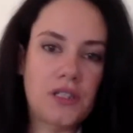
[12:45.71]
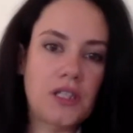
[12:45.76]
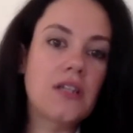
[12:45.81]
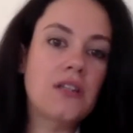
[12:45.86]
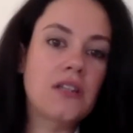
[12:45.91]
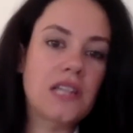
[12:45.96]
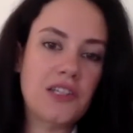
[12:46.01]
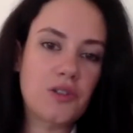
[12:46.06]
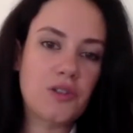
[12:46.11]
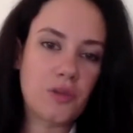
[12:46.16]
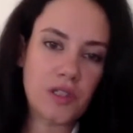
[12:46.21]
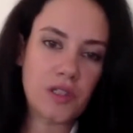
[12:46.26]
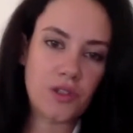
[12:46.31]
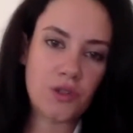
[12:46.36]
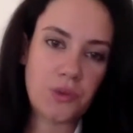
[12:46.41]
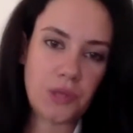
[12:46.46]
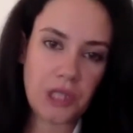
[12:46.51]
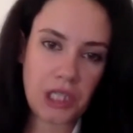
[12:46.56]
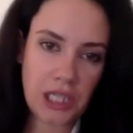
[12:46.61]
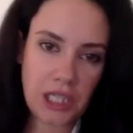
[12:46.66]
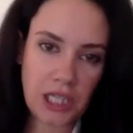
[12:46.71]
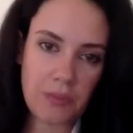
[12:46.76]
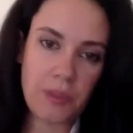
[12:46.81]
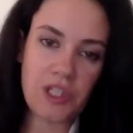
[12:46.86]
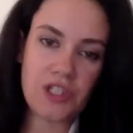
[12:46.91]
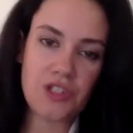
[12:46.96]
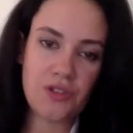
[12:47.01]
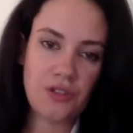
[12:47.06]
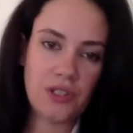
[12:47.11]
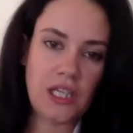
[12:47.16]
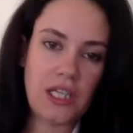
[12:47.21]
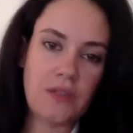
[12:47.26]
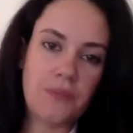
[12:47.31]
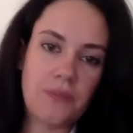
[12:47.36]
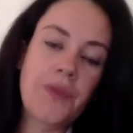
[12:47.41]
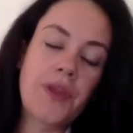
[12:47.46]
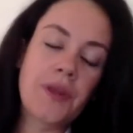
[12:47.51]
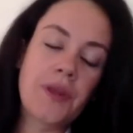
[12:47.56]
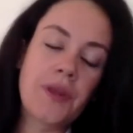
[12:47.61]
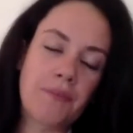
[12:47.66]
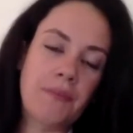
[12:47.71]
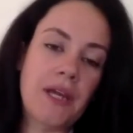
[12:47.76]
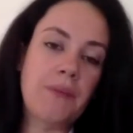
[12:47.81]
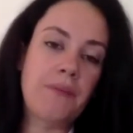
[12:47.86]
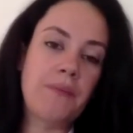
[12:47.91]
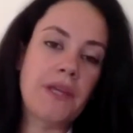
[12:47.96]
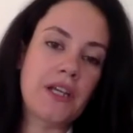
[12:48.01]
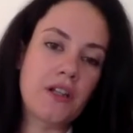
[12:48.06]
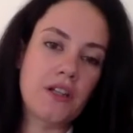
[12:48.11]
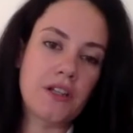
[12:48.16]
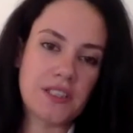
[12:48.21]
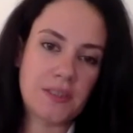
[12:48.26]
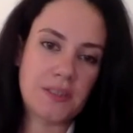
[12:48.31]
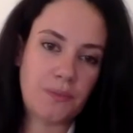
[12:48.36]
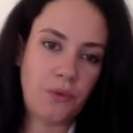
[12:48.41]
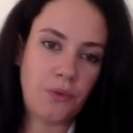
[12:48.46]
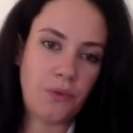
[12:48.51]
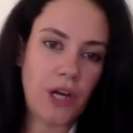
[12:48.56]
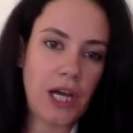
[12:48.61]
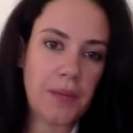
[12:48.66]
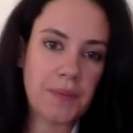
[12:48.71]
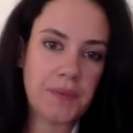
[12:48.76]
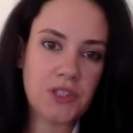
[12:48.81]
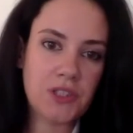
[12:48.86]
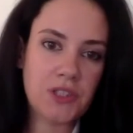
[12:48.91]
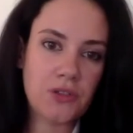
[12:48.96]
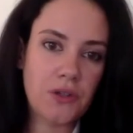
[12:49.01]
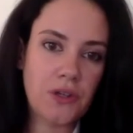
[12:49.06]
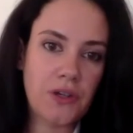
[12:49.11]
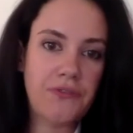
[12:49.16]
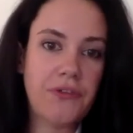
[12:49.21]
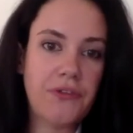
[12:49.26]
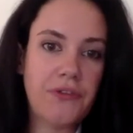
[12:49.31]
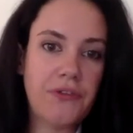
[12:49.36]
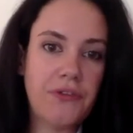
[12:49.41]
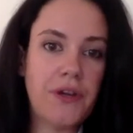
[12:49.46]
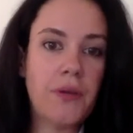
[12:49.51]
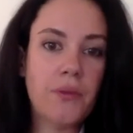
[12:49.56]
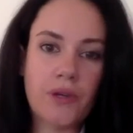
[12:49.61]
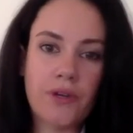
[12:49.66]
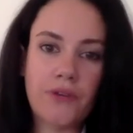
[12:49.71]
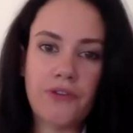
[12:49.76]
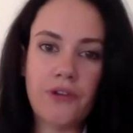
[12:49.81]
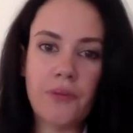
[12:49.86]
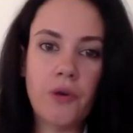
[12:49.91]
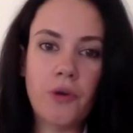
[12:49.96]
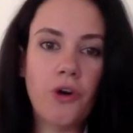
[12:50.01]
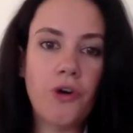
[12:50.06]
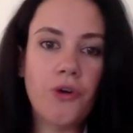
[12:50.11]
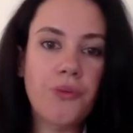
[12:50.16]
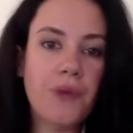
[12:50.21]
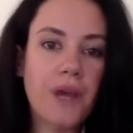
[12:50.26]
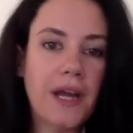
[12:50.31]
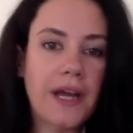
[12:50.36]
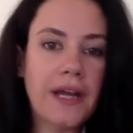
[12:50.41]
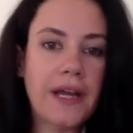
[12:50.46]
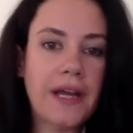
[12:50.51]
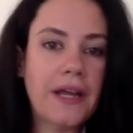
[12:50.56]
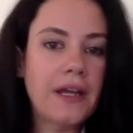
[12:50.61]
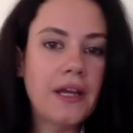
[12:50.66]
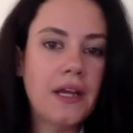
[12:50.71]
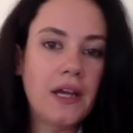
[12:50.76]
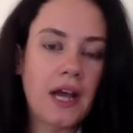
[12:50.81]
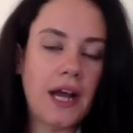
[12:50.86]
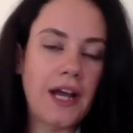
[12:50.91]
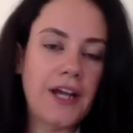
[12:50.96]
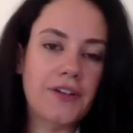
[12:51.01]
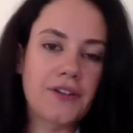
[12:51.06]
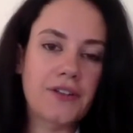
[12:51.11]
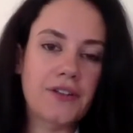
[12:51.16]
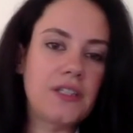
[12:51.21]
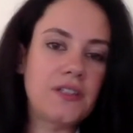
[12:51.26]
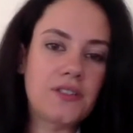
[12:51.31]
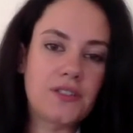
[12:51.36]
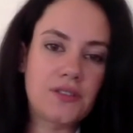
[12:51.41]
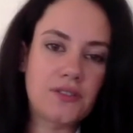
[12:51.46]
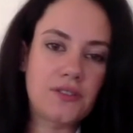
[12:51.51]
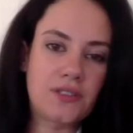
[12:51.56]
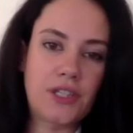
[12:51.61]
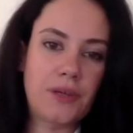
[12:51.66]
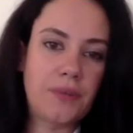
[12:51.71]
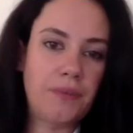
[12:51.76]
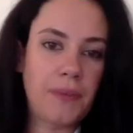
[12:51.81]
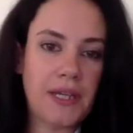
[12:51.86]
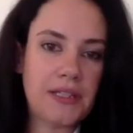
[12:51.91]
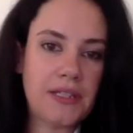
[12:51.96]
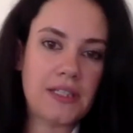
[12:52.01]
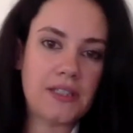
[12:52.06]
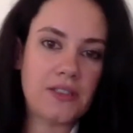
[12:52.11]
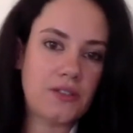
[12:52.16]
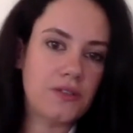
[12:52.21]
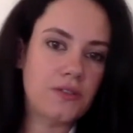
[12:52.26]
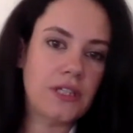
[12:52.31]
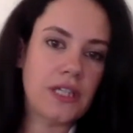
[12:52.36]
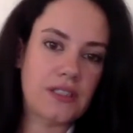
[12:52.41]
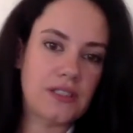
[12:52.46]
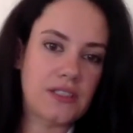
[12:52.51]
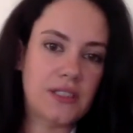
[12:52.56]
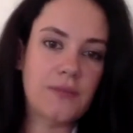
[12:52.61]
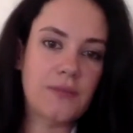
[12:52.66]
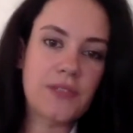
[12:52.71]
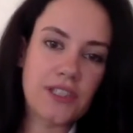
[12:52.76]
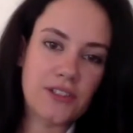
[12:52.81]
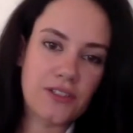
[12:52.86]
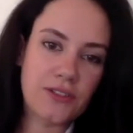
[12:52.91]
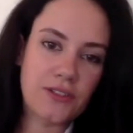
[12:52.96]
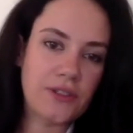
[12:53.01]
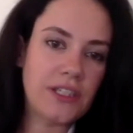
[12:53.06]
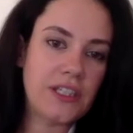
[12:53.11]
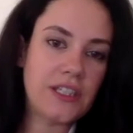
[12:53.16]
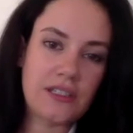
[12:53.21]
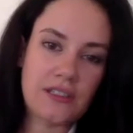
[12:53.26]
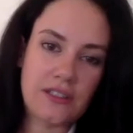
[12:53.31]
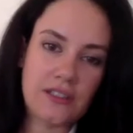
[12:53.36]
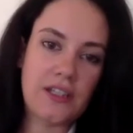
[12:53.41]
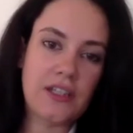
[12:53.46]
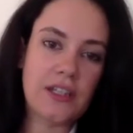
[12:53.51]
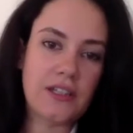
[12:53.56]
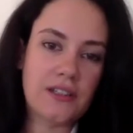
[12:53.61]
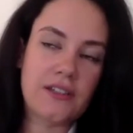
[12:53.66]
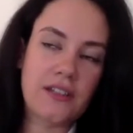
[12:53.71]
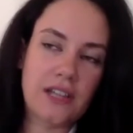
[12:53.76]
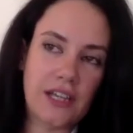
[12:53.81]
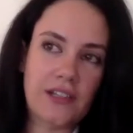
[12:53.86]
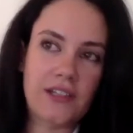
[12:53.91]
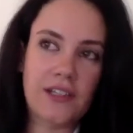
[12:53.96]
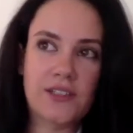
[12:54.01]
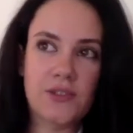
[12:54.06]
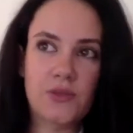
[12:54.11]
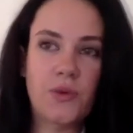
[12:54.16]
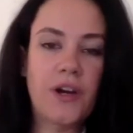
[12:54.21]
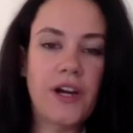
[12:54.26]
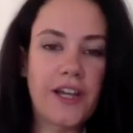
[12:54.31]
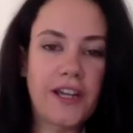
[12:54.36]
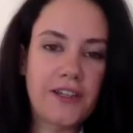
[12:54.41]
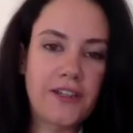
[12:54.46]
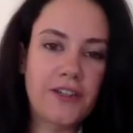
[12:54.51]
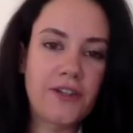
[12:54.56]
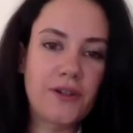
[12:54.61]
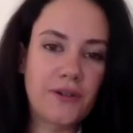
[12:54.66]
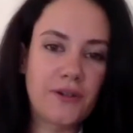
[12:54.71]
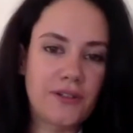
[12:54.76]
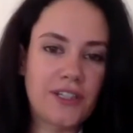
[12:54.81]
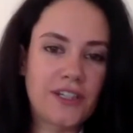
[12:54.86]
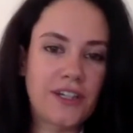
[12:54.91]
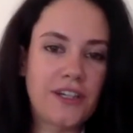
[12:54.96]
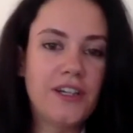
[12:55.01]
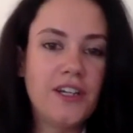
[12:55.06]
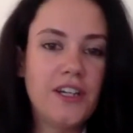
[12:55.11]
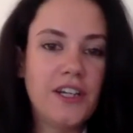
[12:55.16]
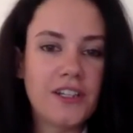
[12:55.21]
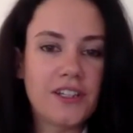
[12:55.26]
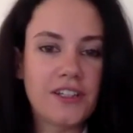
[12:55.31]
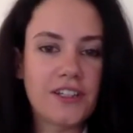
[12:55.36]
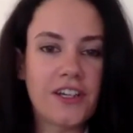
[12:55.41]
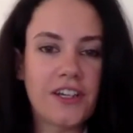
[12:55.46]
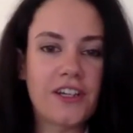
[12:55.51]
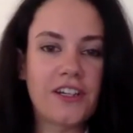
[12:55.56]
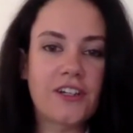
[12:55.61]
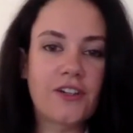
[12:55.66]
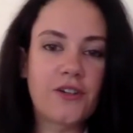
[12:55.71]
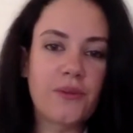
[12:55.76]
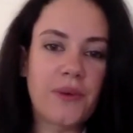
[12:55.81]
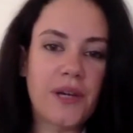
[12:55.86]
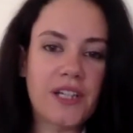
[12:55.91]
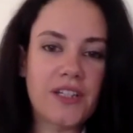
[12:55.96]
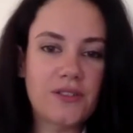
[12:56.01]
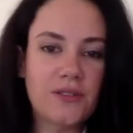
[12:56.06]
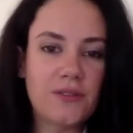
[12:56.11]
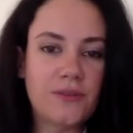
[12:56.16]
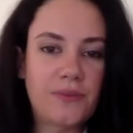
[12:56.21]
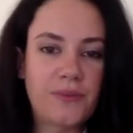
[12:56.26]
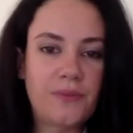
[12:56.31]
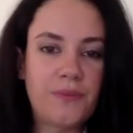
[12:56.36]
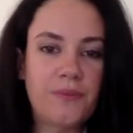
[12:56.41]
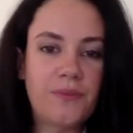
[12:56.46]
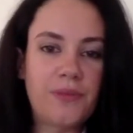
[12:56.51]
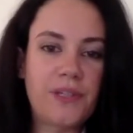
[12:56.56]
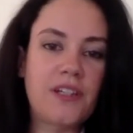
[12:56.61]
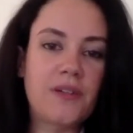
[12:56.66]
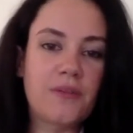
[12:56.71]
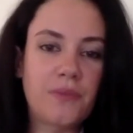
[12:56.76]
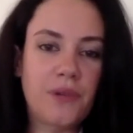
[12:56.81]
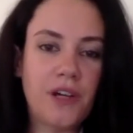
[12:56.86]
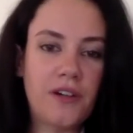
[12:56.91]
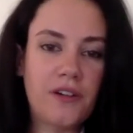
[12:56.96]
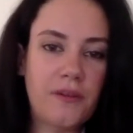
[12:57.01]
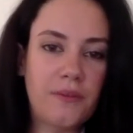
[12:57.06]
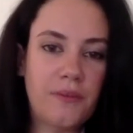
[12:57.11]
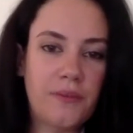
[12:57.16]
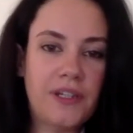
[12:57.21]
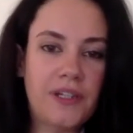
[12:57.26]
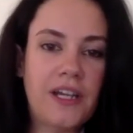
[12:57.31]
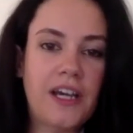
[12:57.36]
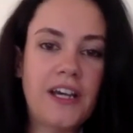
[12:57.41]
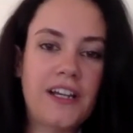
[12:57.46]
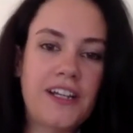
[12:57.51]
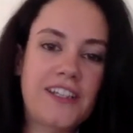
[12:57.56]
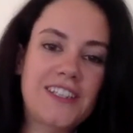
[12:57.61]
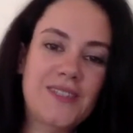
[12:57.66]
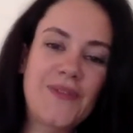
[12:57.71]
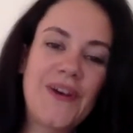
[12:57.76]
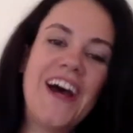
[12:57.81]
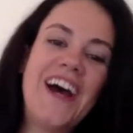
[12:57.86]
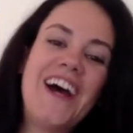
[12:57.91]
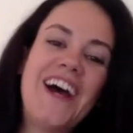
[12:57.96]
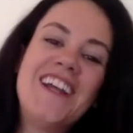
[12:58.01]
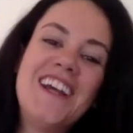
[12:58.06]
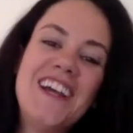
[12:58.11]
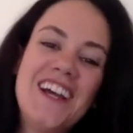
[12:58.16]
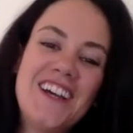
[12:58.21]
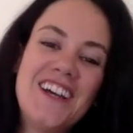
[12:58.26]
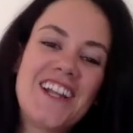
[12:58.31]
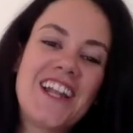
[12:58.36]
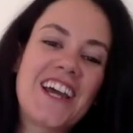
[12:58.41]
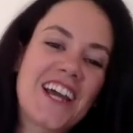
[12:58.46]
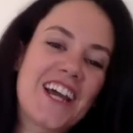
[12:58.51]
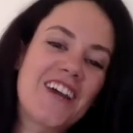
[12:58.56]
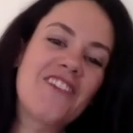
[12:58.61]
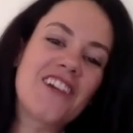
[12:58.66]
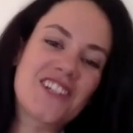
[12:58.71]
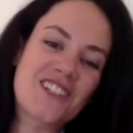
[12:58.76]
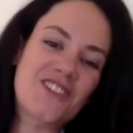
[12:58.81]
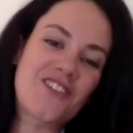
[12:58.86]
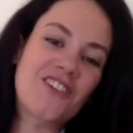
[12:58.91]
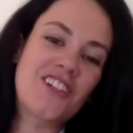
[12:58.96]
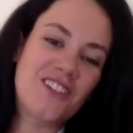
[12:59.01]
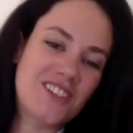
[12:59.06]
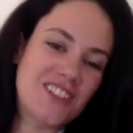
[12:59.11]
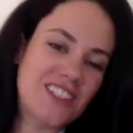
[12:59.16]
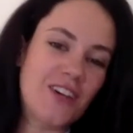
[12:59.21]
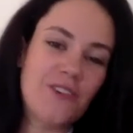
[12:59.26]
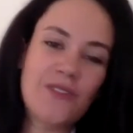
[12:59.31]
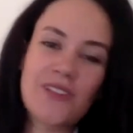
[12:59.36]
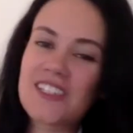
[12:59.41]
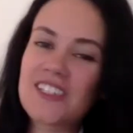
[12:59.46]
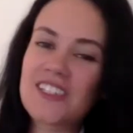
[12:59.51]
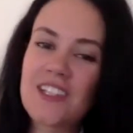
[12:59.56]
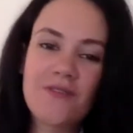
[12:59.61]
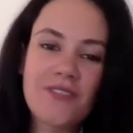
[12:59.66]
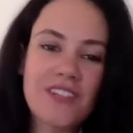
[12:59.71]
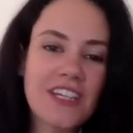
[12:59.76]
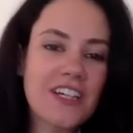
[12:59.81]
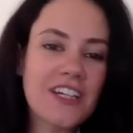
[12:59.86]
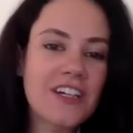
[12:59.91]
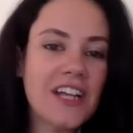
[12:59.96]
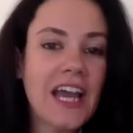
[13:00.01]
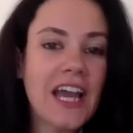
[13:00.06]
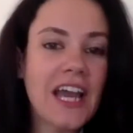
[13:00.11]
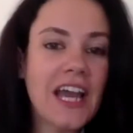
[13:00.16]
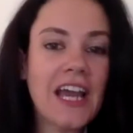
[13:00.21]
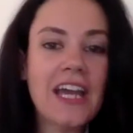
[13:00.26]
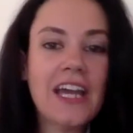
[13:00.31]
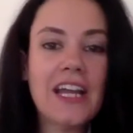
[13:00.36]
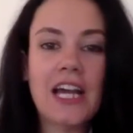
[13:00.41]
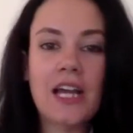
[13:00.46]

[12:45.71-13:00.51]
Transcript: And then during the week, I make sure that my meal is prepped. So if I work from home, I don't need to stop my day to get something to eat. And like, that's why you don't want to go back to peanut butter and bananas. But like, I make sure there's always something on hand.